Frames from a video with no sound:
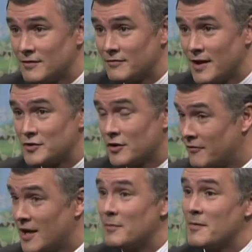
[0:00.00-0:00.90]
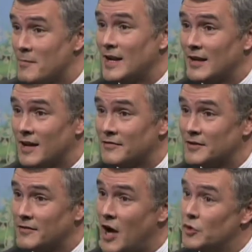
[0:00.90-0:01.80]
faith journey. We've got about a minute left
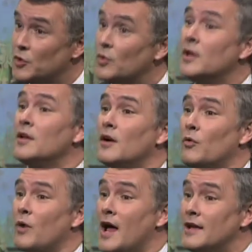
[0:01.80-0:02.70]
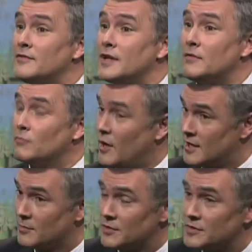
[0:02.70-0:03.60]
of how you arrived at wanting
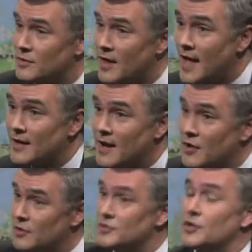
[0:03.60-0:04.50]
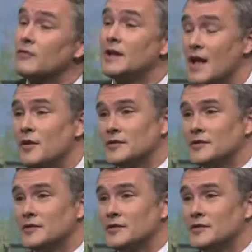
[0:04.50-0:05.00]
to pursue that and how you're serving now. So.